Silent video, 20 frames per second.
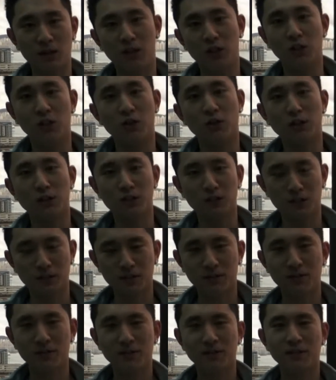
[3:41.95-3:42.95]
encouraged.
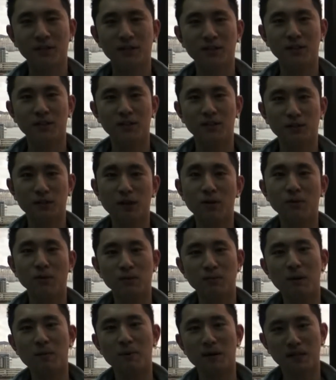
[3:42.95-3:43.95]
So that was
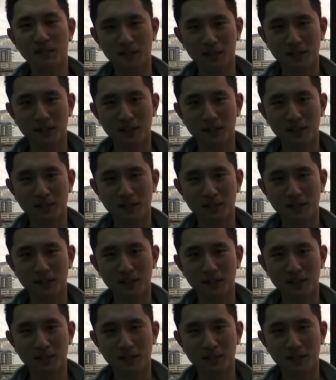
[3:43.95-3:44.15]
my best